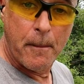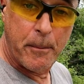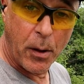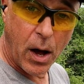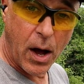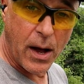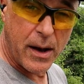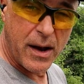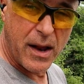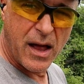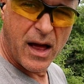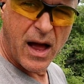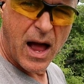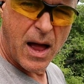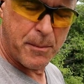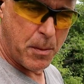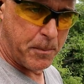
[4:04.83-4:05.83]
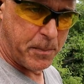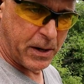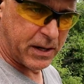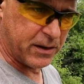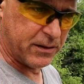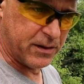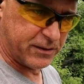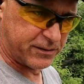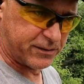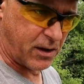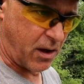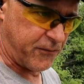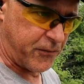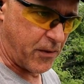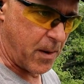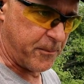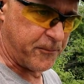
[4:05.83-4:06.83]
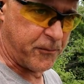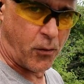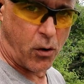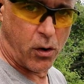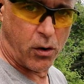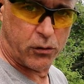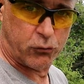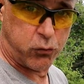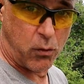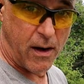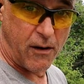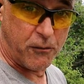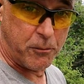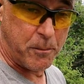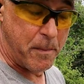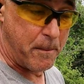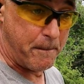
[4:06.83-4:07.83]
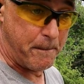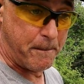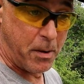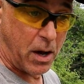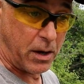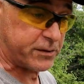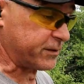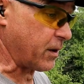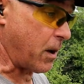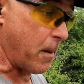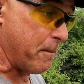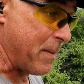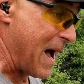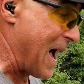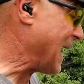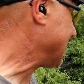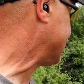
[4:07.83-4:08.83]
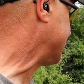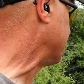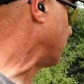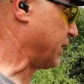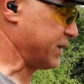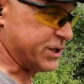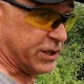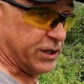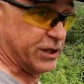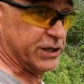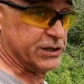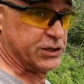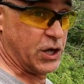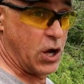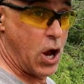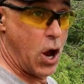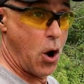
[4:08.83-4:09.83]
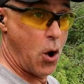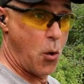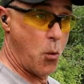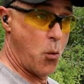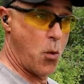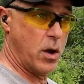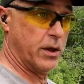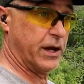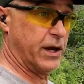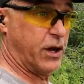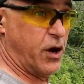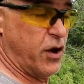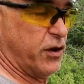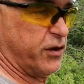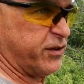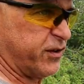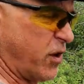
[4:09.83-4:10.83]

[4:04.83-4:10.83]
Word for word: But I've been picking this stuff up for 12 bucks a box, which is really good.